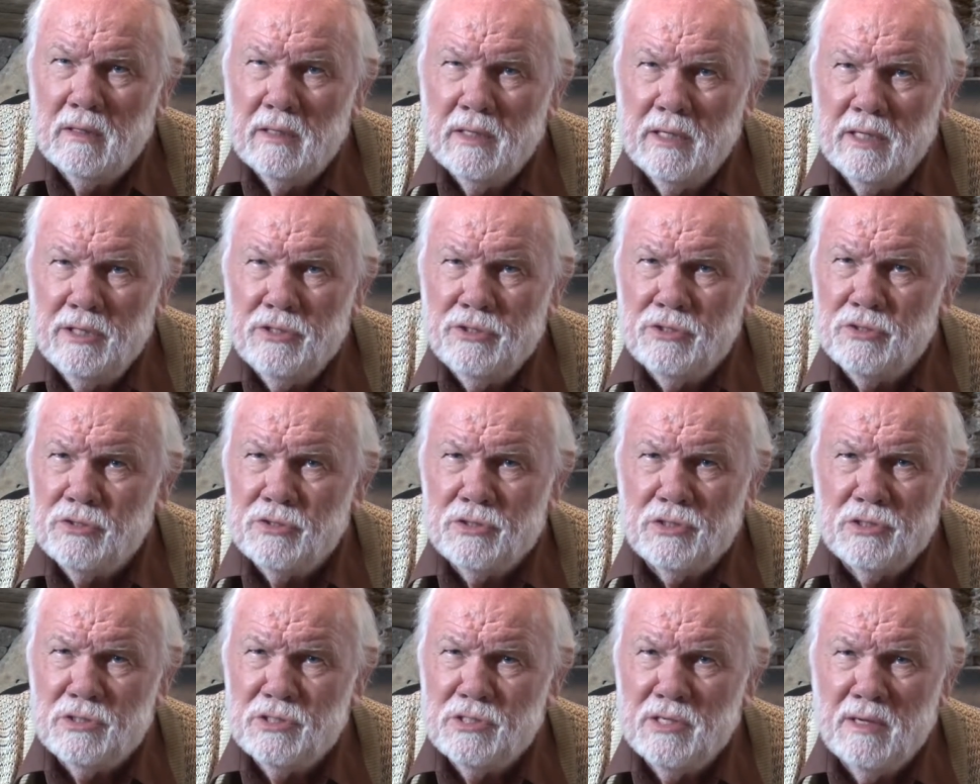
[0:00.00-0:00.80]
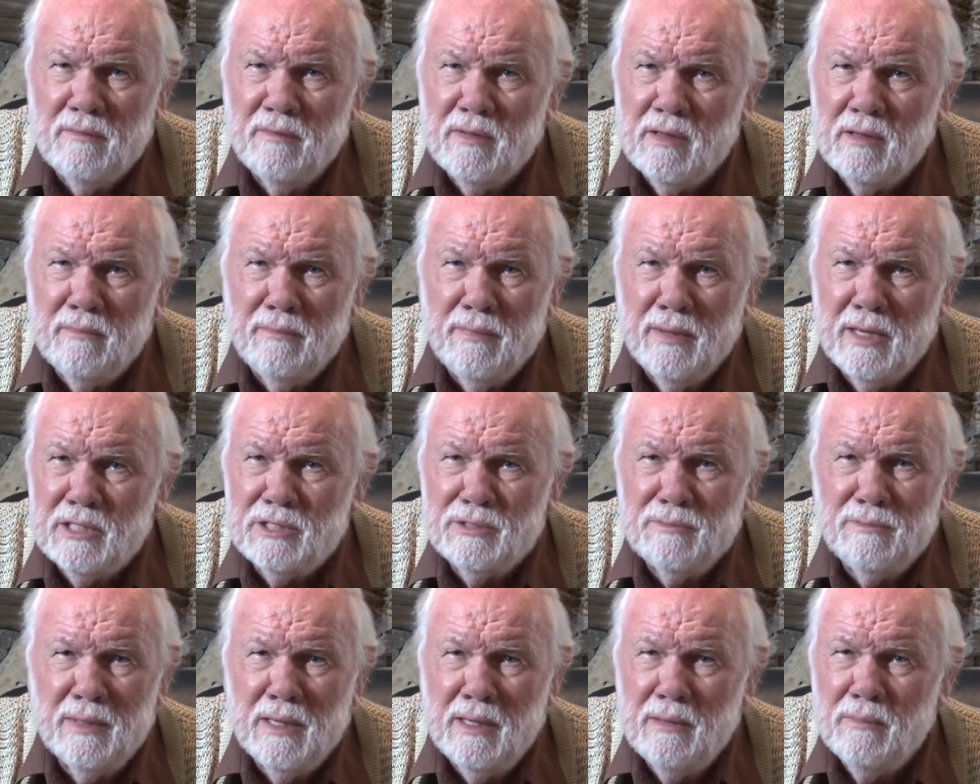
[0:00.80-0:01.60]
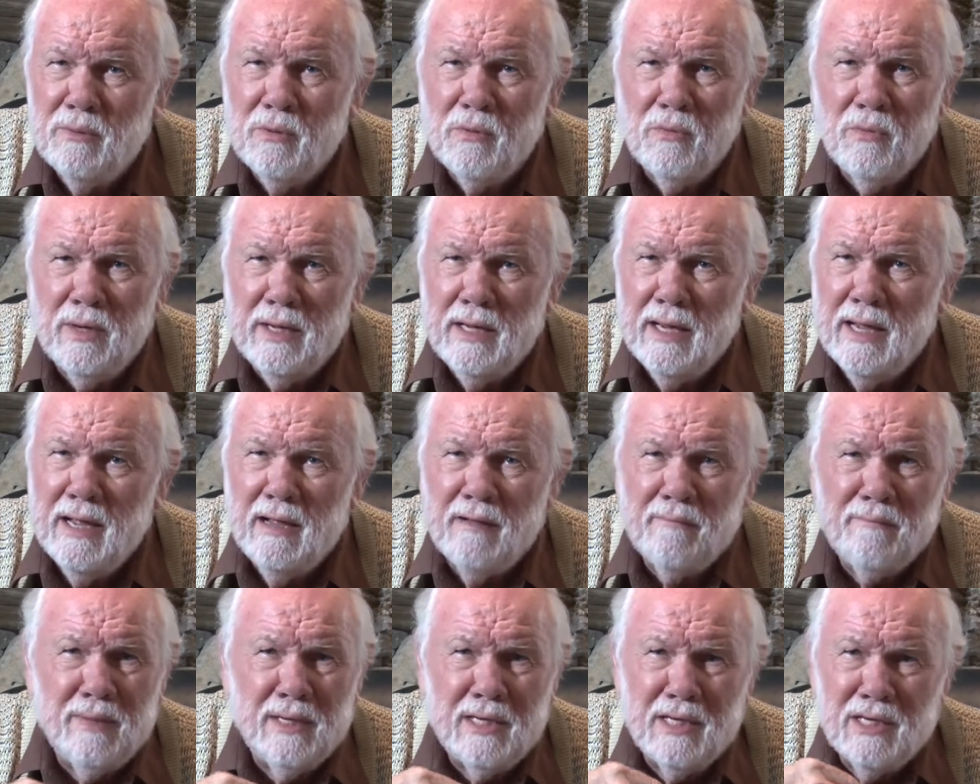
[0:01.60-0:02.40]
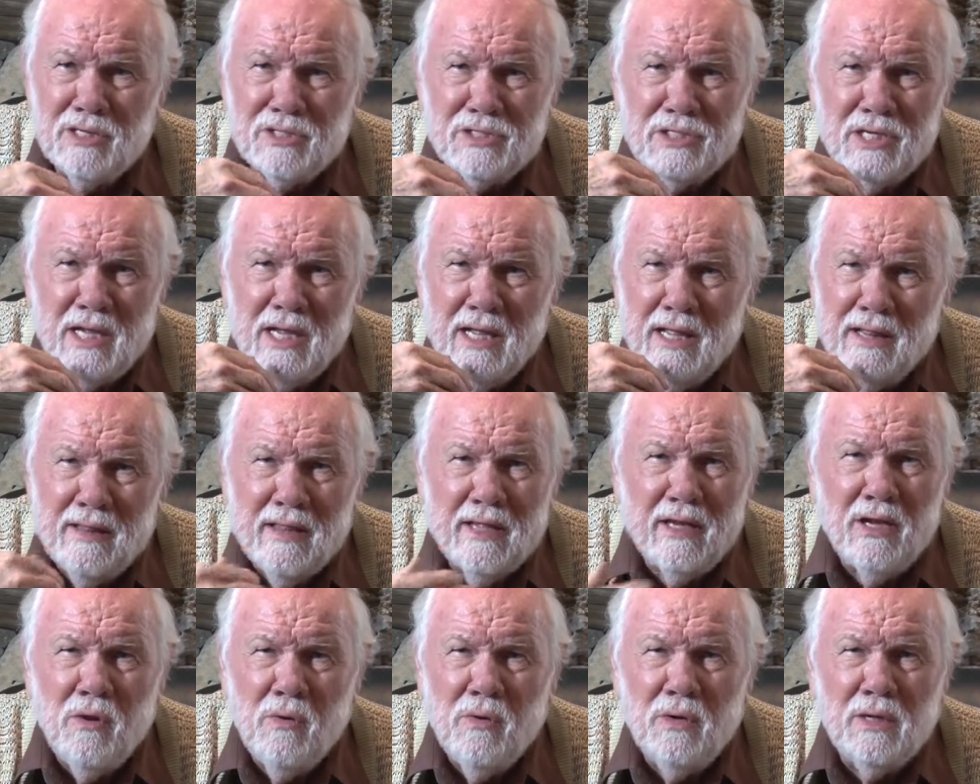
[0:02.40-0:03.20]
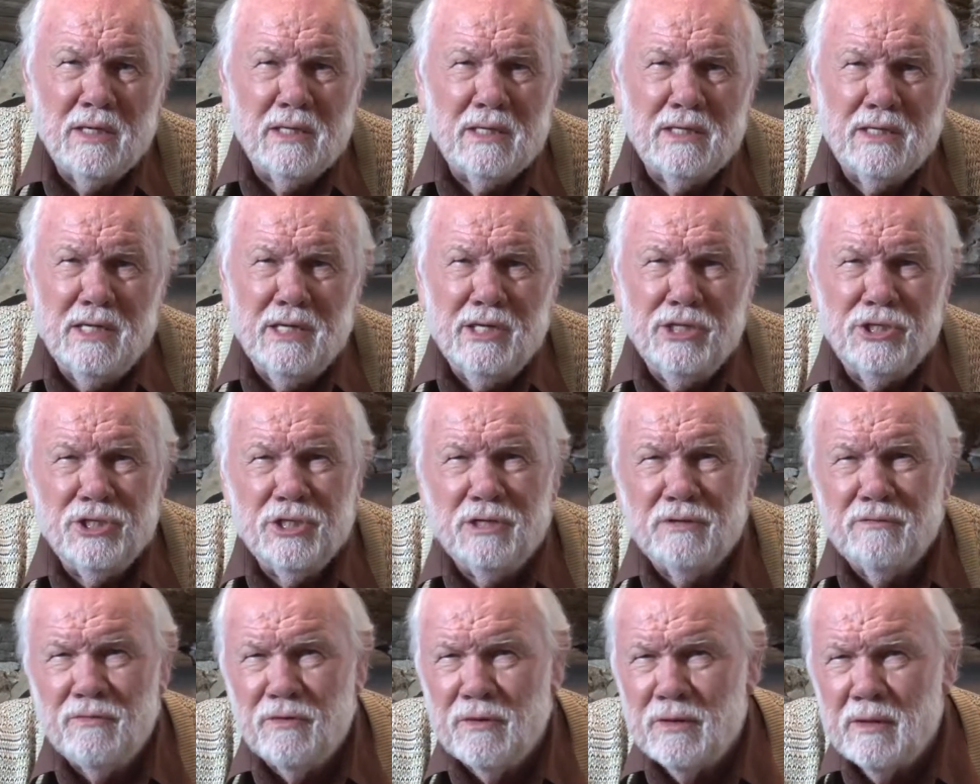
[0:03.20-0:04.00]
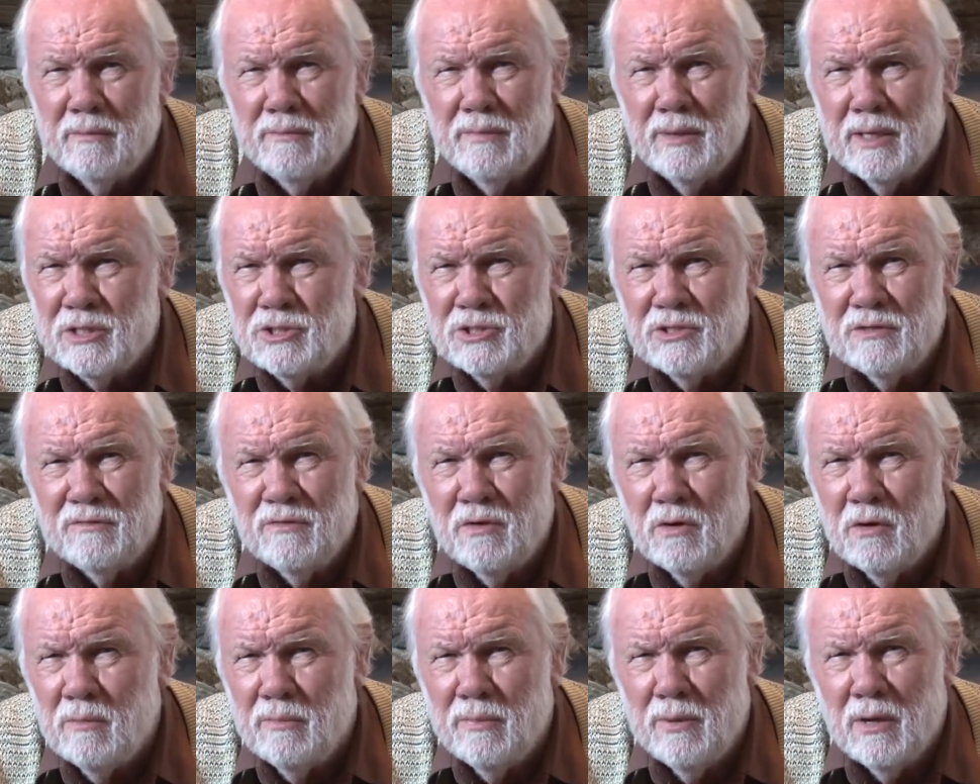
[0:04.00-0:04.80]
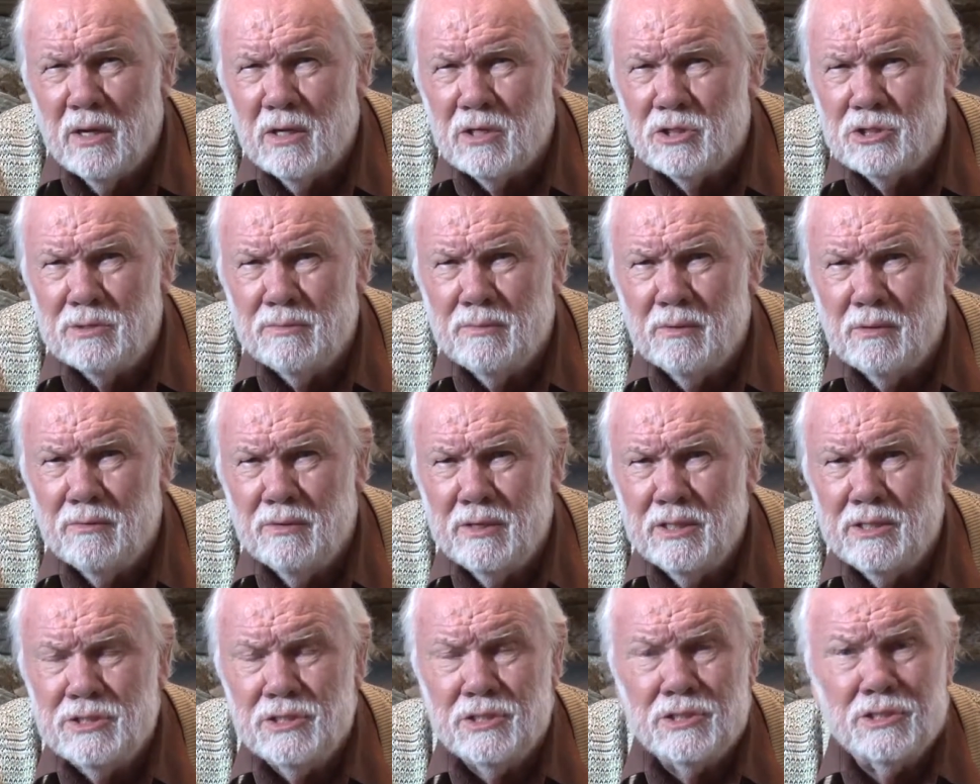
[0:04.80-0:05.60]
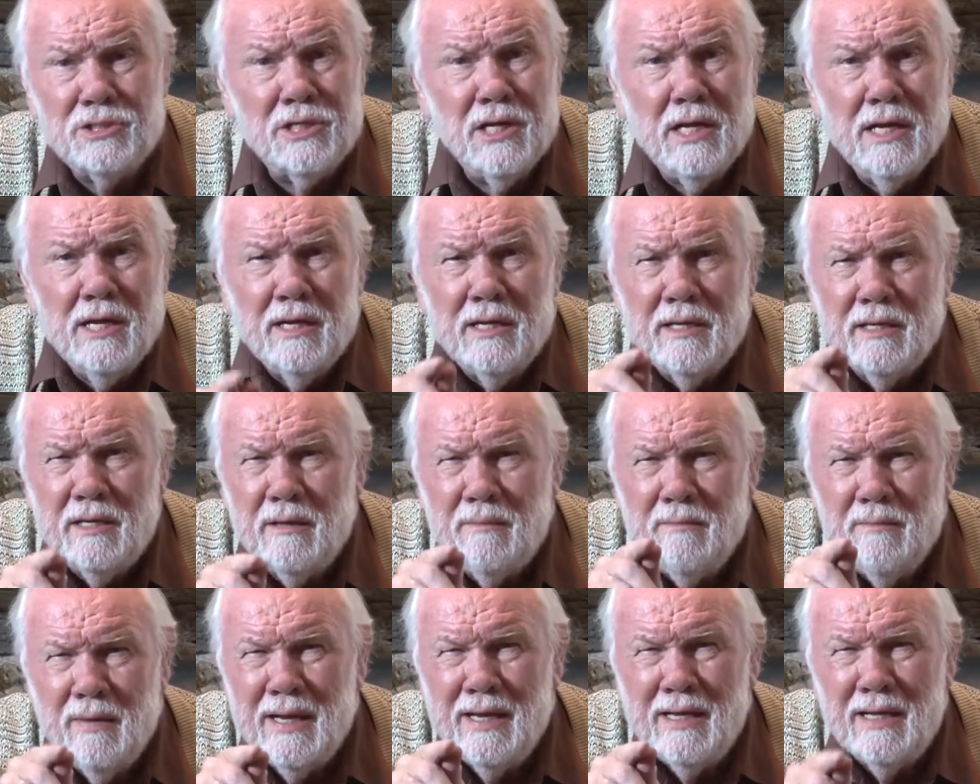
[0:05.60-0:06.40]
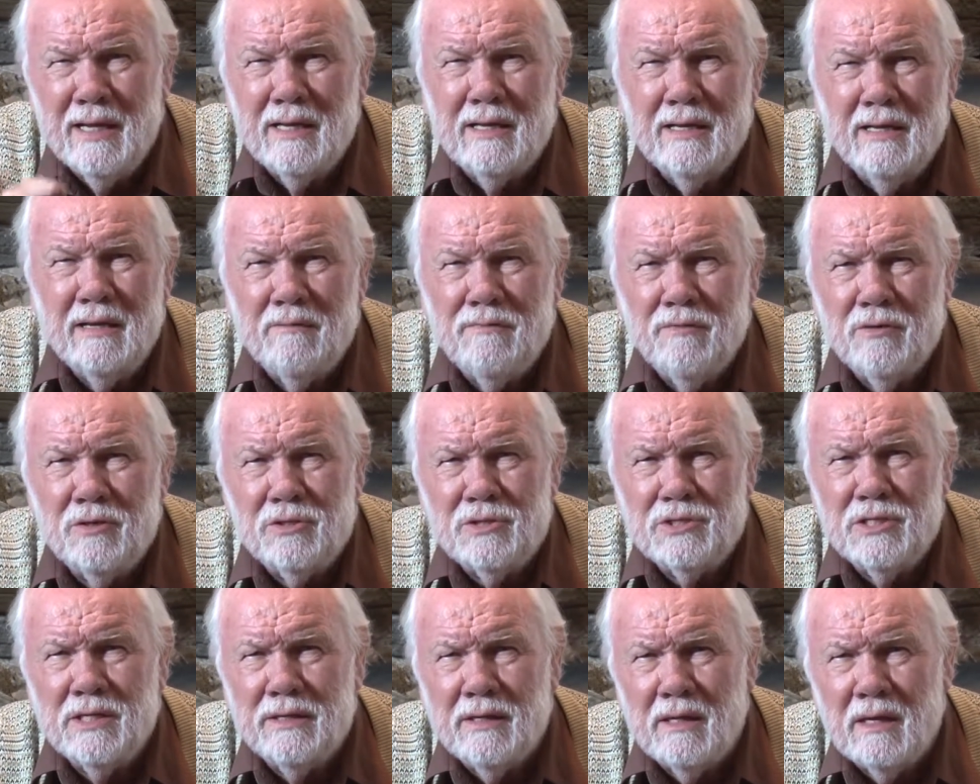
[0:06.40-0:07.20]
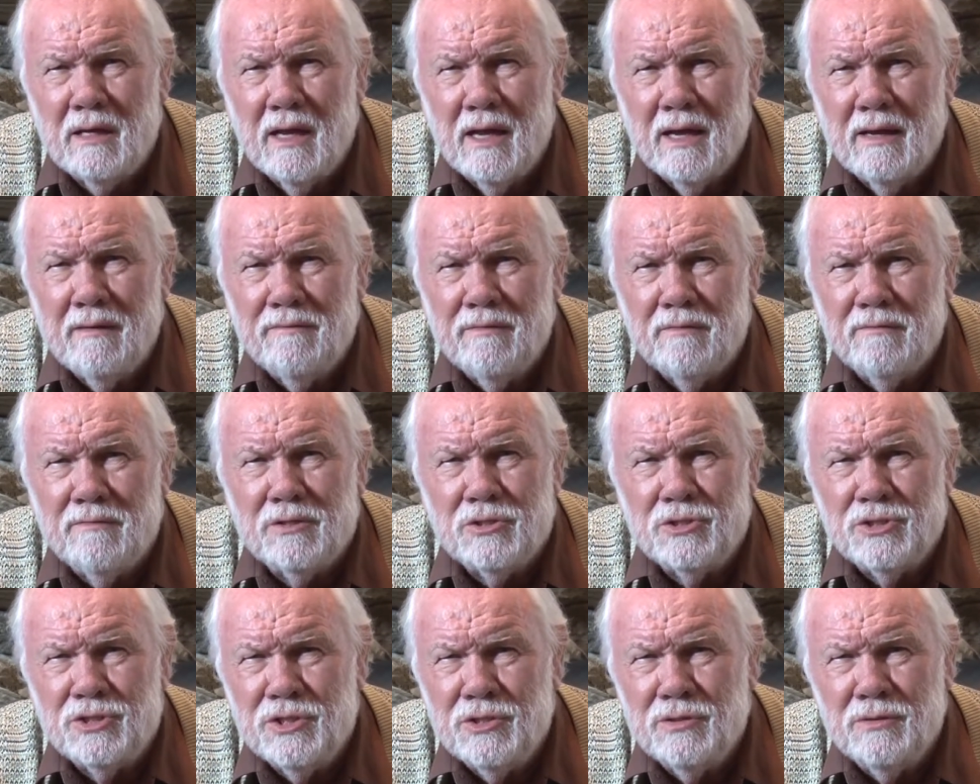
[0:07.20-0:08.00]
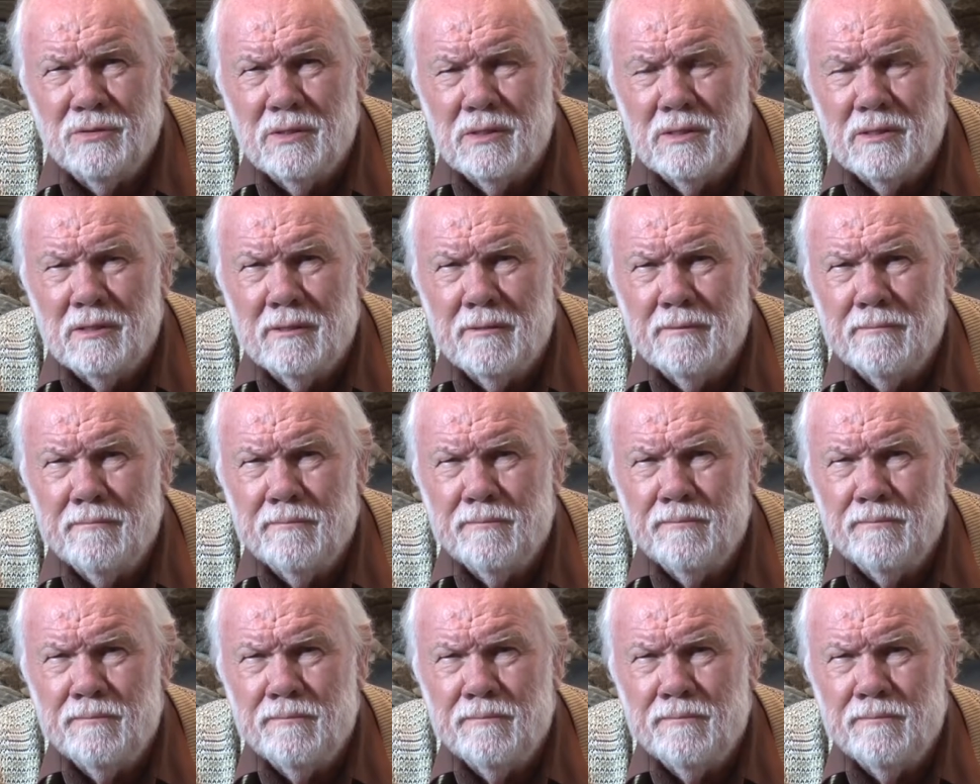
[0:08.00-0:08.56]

Teachers are some of the best people we have because they go into teaching for the best of all possible reasons to make a difference in the life of a student.